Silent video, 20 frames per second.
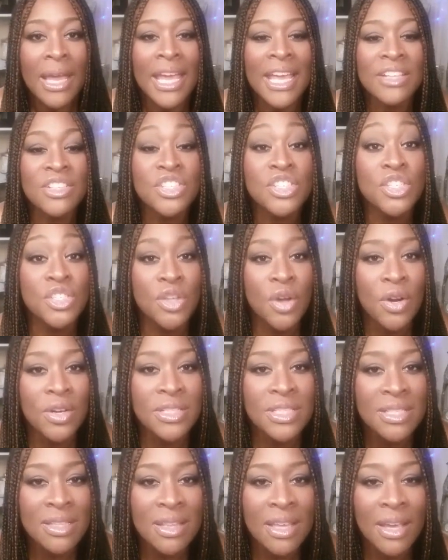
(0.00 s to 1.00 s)
It
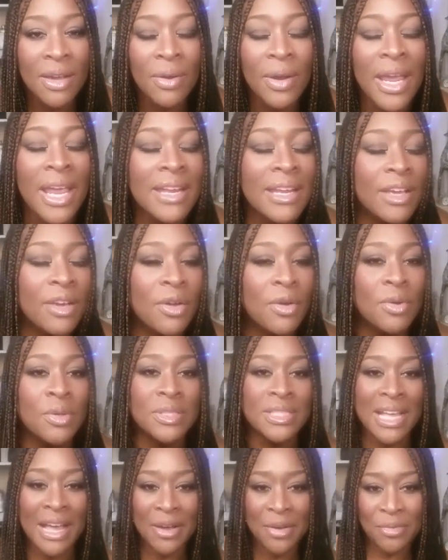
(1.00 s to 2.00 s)
starts there and it
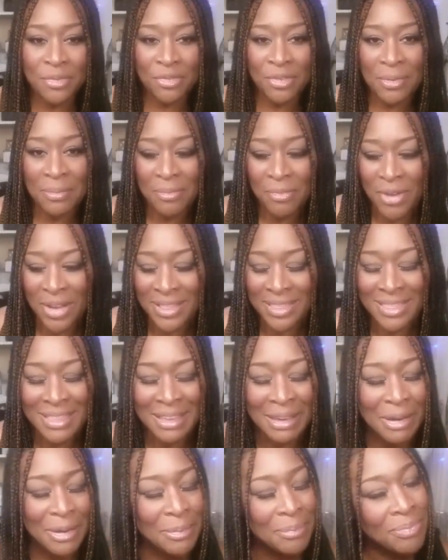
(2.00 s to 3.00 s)
goes out from right
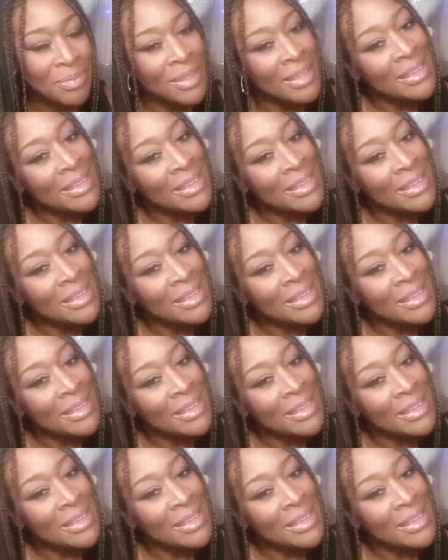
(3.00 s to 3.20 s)
there.